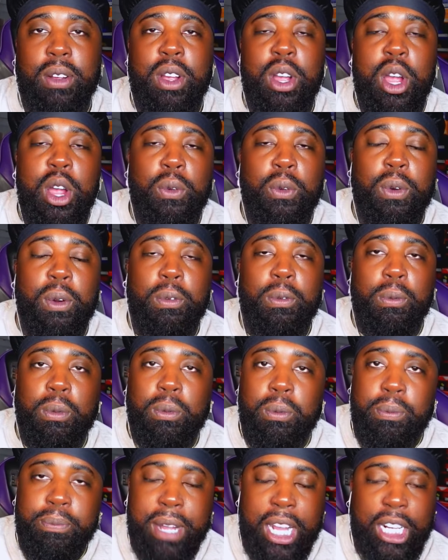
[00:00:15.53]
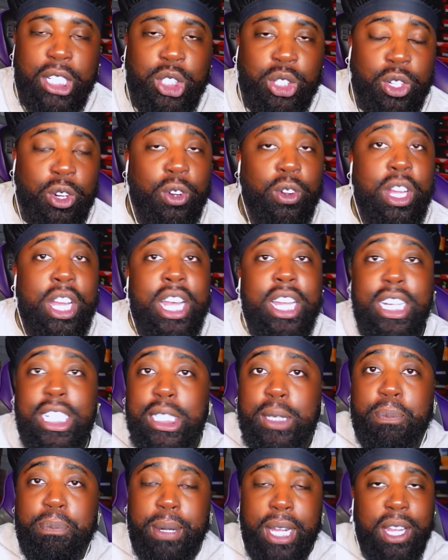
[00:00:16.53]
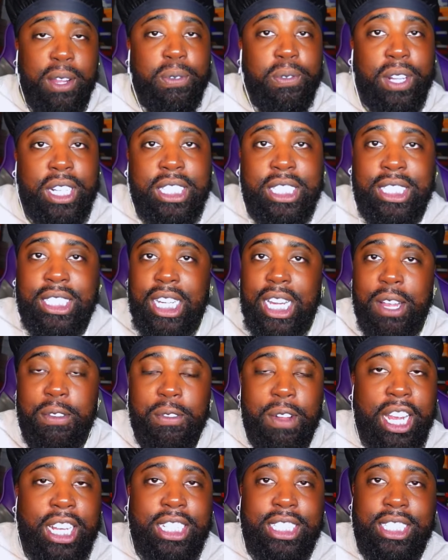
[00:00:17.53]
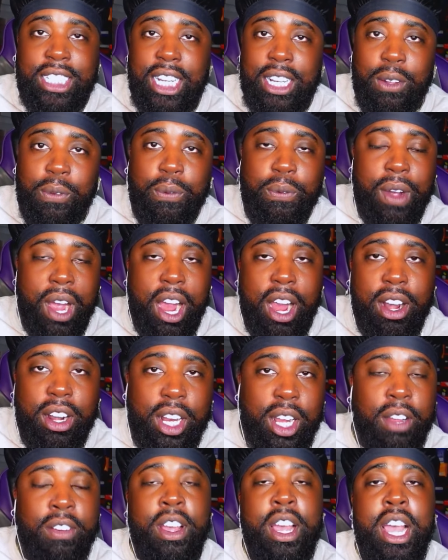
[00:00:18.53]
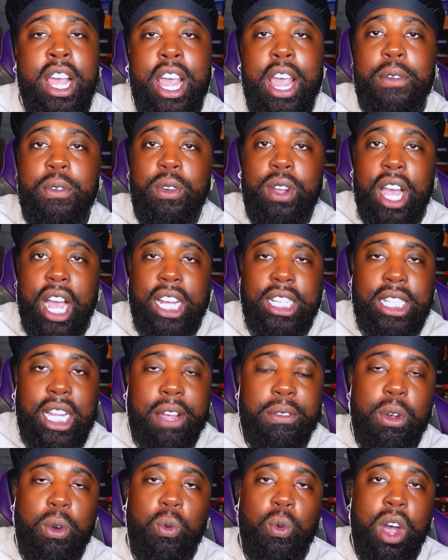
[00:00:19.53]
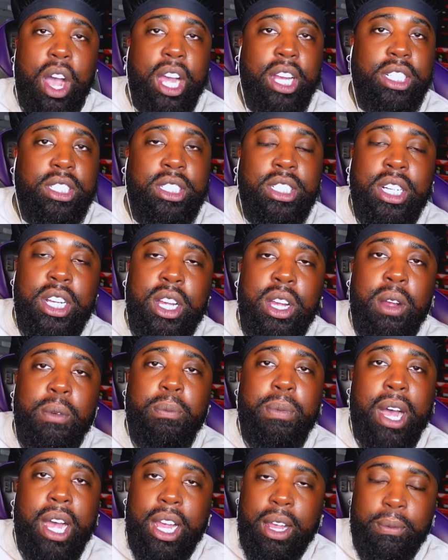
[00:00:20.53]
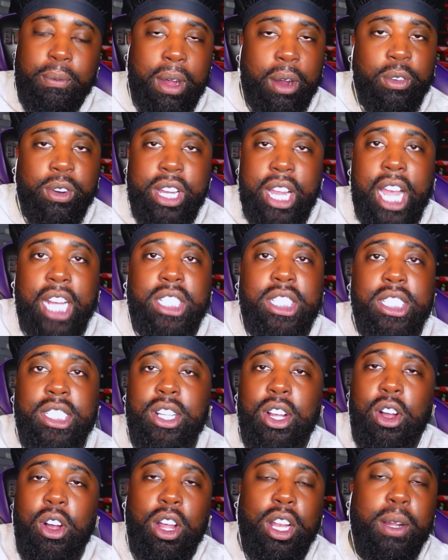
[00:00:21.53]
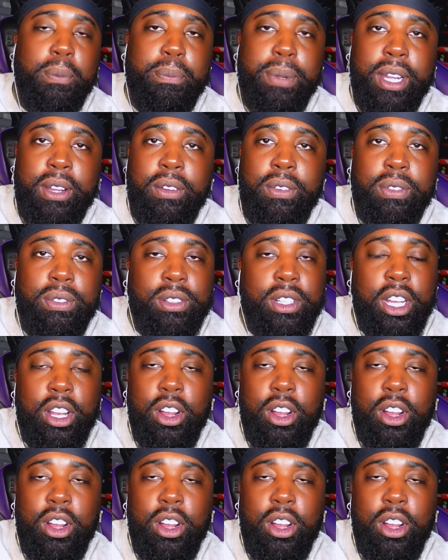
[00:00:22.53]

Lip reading: From Metro. This beef, it seemed like it's getting fired up. If you guys haven't watched my reactions to all the beef and